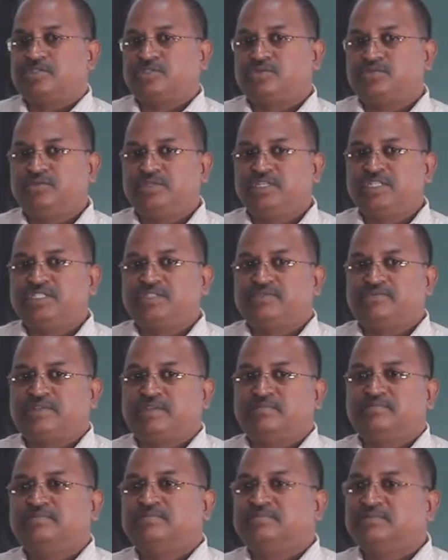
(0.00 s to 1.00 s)
students
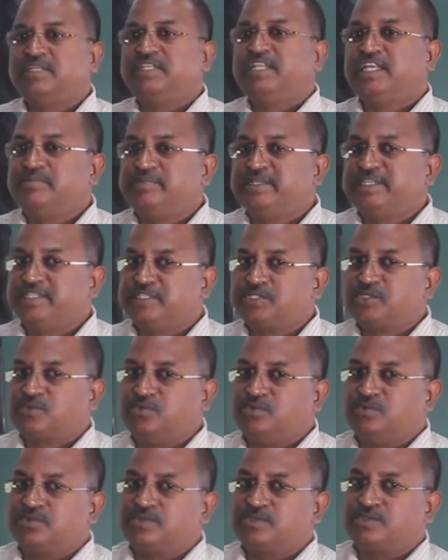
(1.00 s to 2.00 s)
from the neighboring
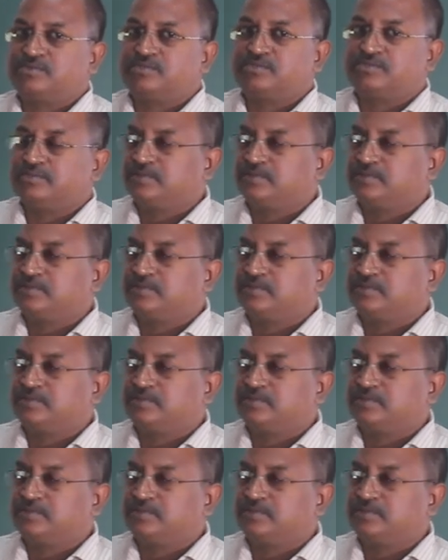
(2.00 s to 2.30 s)
schools.